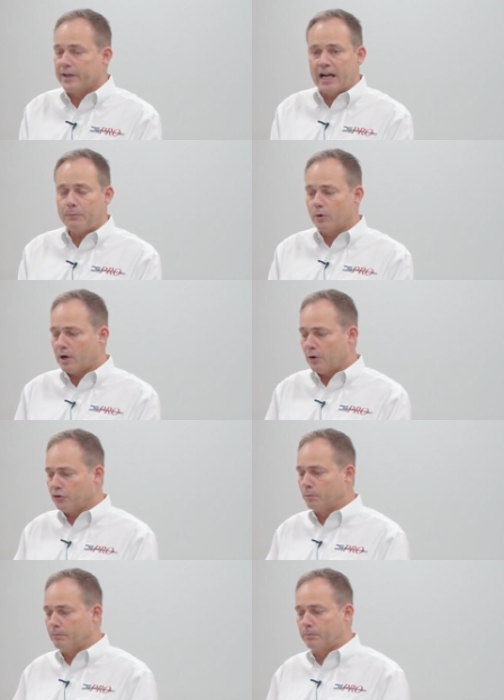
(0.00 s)
The app will
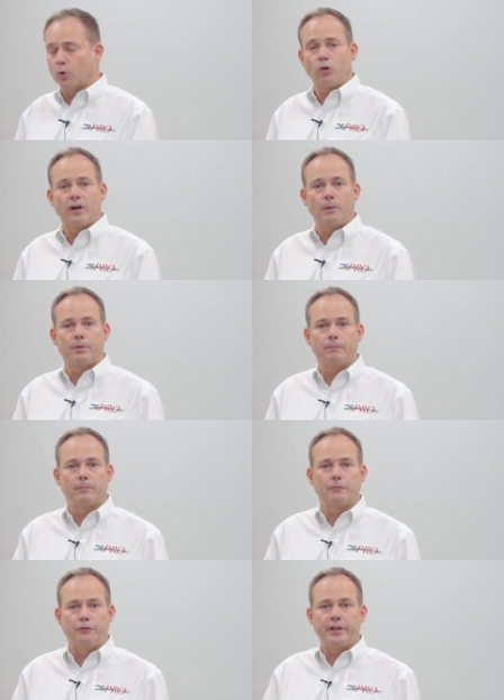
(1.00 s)
also pull up
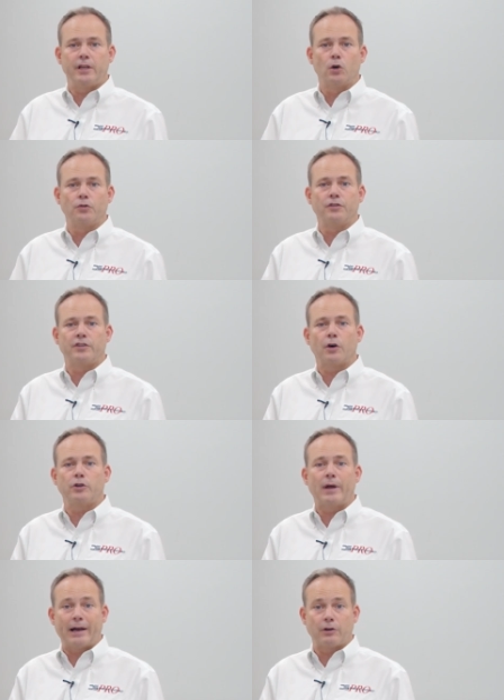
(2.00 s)
videos and tell
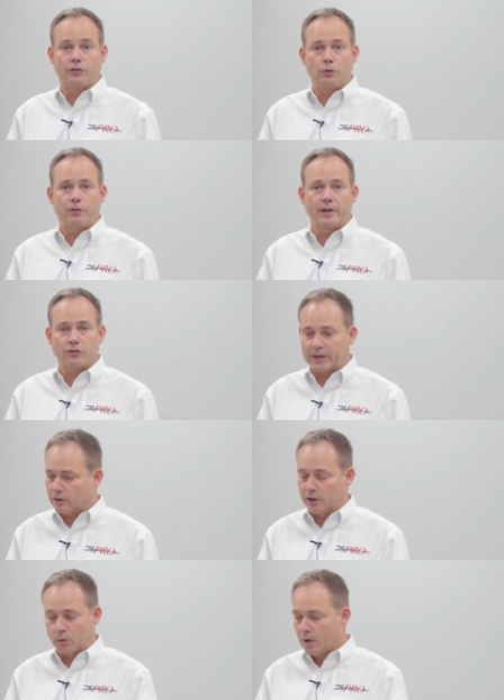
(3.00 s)
you how to do things,
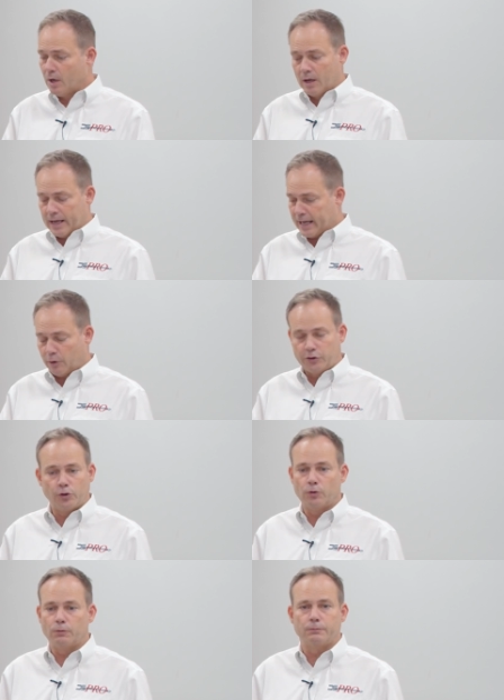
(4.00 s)
like, you know, how
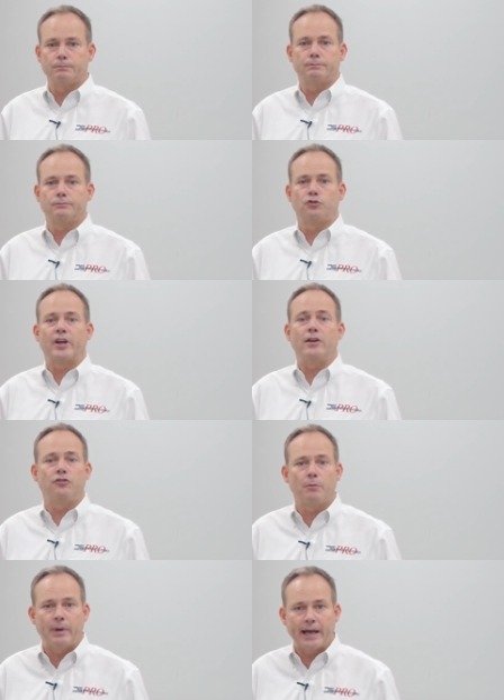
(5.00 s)
to
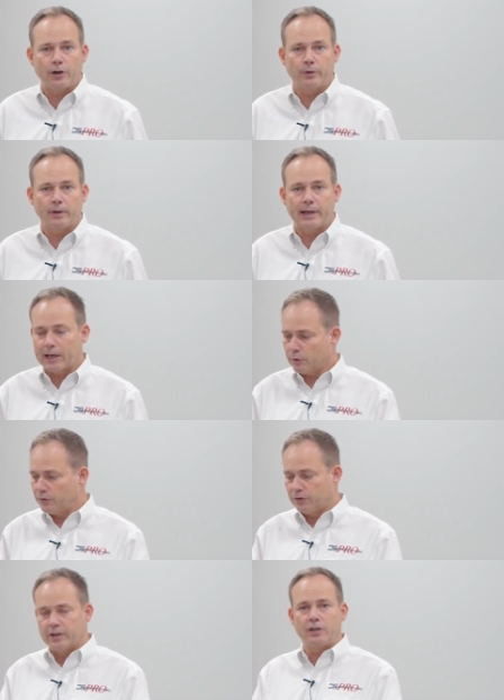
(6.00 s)
change the battery, how to
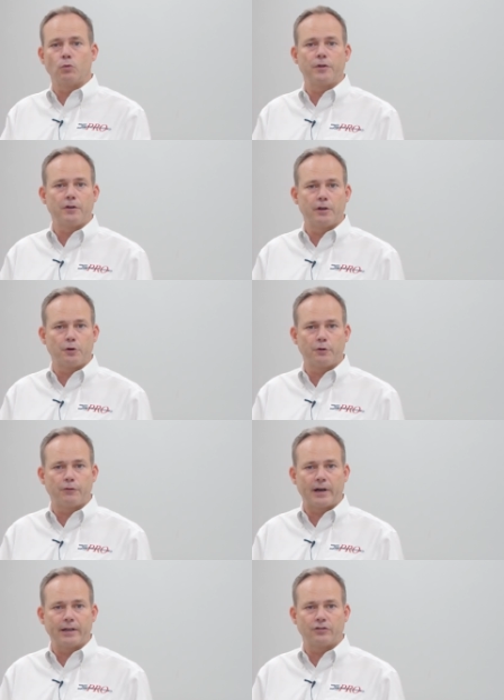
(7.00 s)
sync it with another
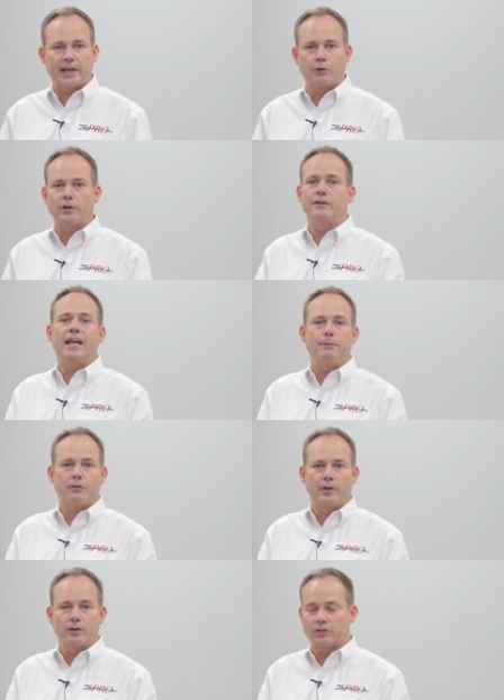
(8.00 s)
device, how to name
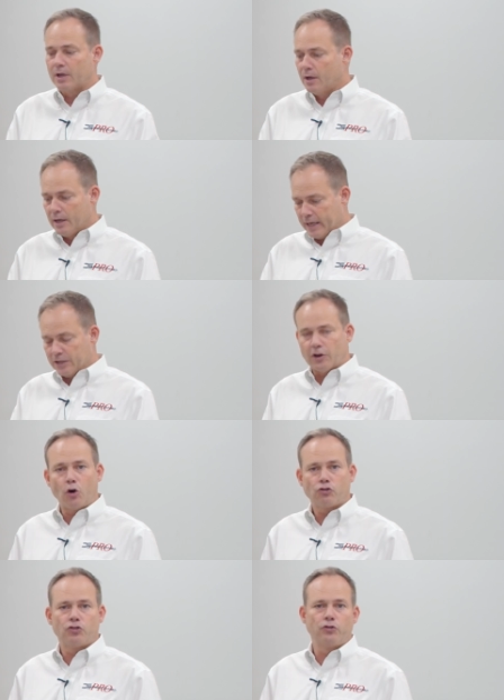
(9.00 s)
things. It
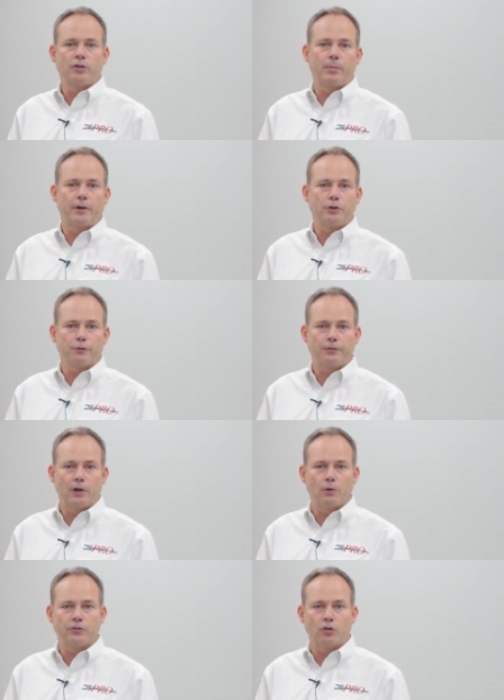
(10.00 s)
all shows up on your phone.